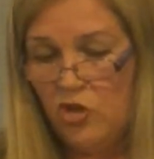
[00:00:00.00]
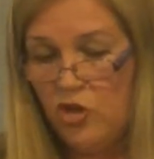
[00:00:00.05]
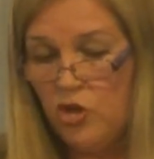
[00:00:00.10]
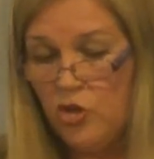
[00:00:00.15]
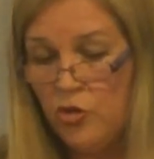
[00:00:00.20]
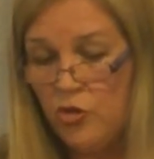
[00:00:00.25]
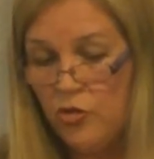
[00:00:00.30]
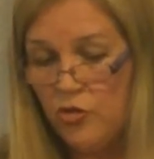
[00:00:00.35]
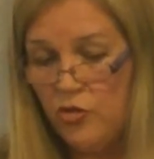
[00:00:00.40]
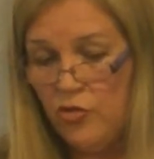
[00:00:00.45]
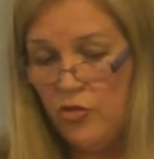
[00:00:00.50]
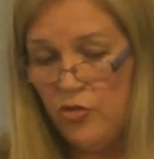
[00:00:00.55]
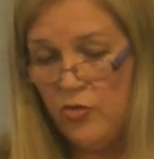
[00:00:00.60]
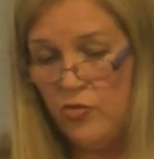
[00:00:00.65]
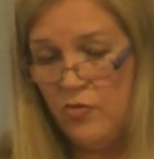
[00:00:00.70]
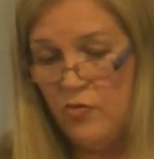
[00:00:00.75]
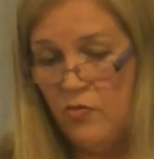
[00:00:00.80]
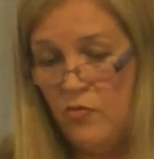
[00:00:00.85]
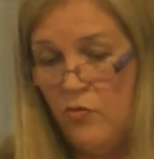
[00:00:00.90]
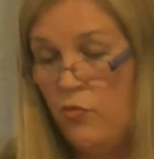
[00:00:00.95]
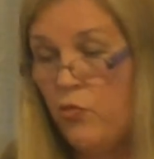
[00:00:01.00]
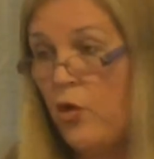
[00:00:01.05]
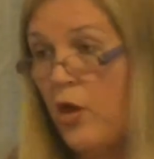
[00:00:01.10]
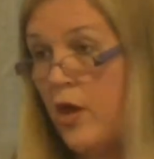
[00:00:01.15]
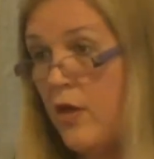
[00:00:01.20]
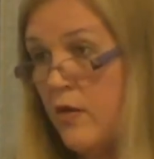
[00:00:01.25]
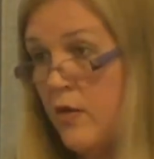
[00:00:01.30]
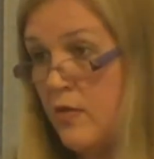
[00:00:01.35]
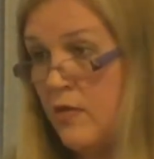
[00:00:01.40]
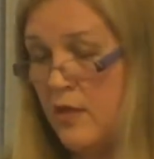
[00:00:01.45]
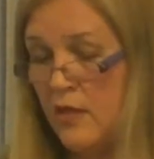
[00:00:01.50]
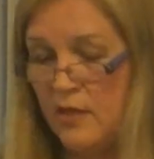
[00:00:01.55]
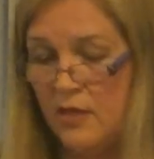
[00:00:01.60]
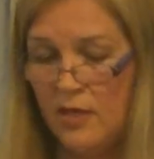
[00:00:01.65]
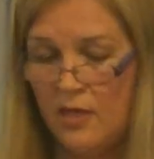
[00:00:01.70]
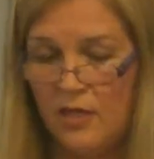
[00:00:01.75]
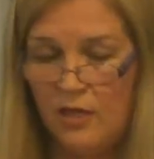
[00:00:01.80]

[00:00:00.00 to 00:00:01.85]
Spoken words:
good rather than